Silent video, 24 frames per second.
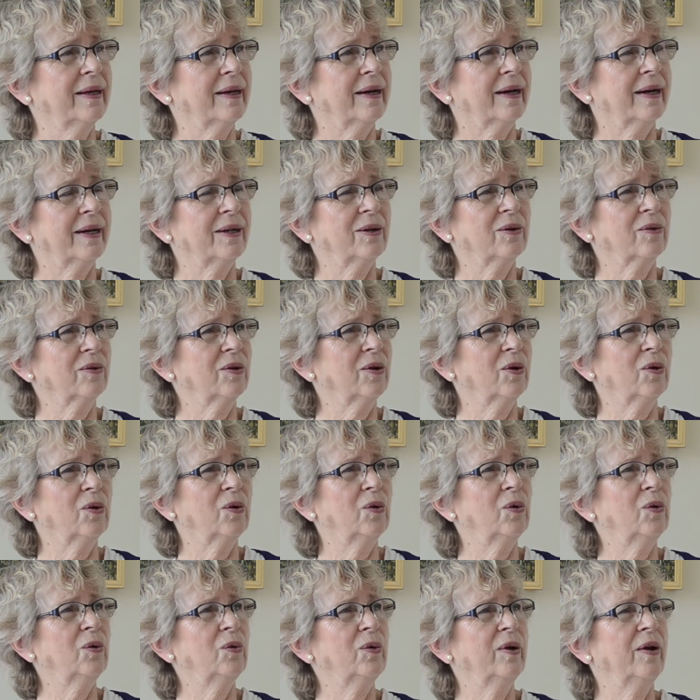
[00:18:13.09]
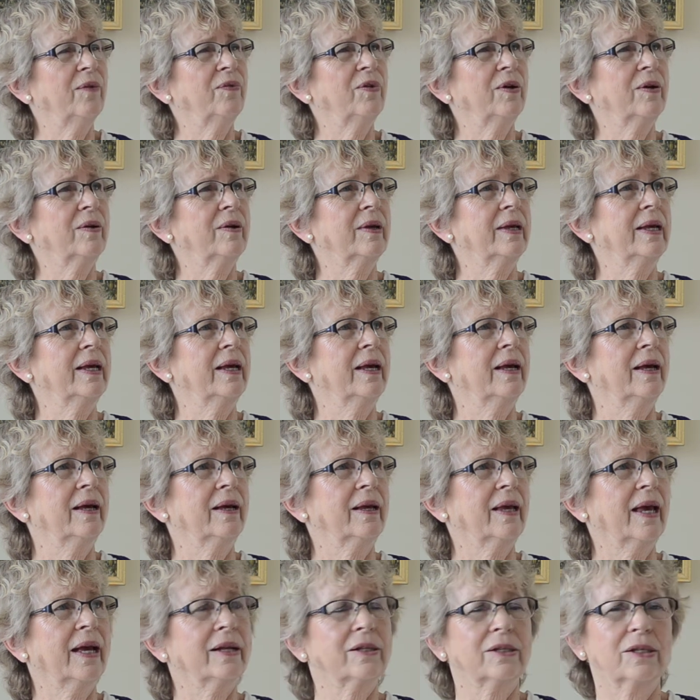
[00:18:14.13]
I don't know who, if you
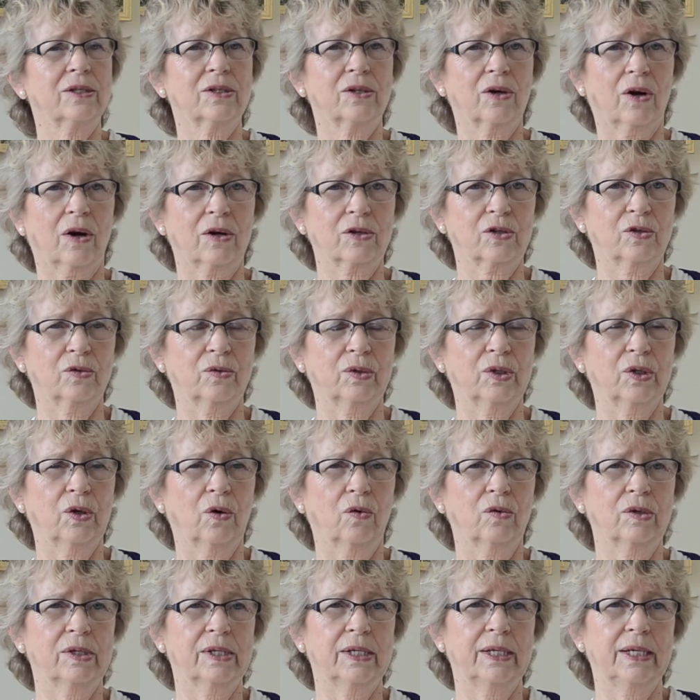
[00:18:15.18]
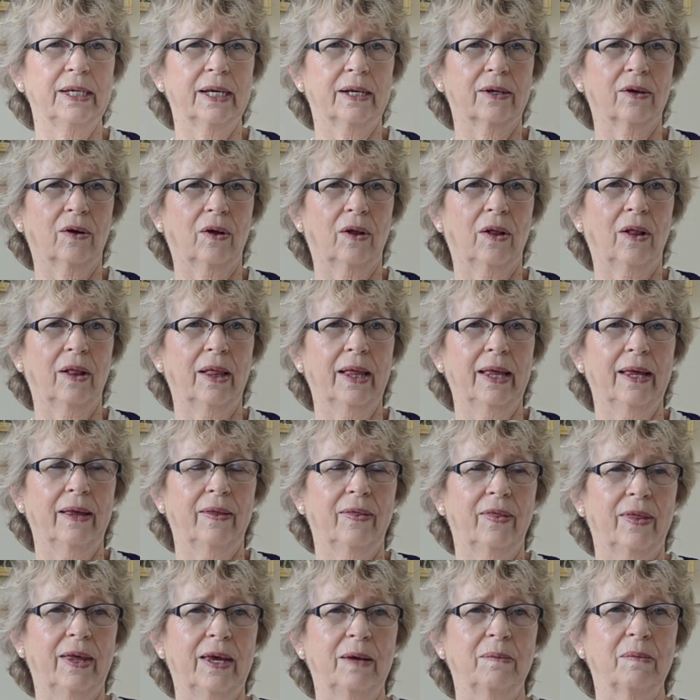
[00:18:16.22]
get to talk to an OT at all,
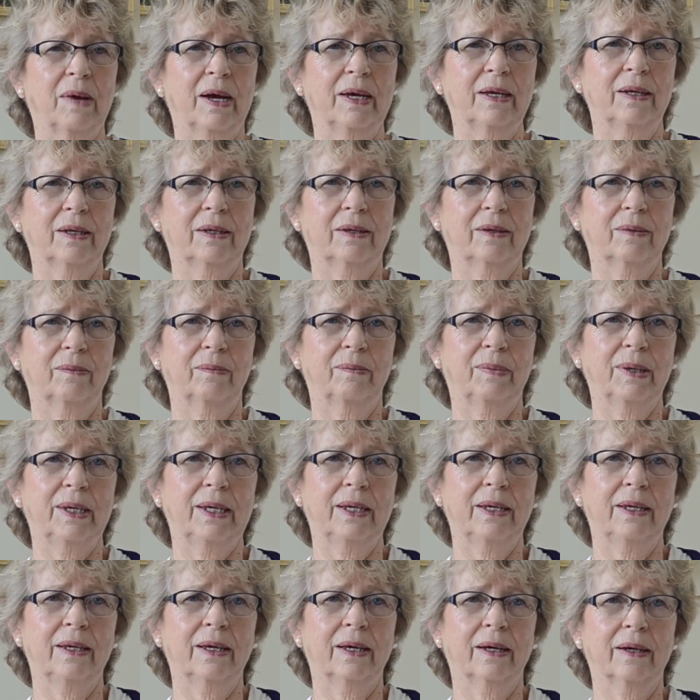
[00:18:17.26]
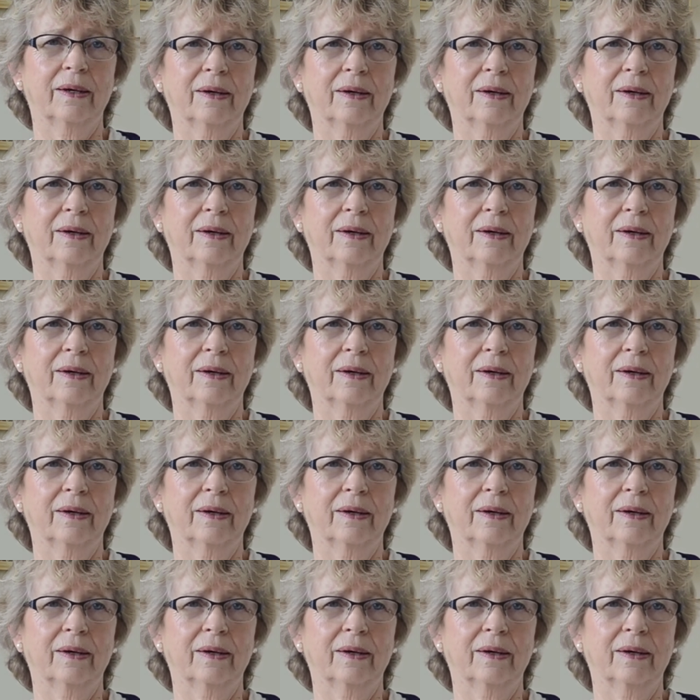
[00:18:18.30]
they might be.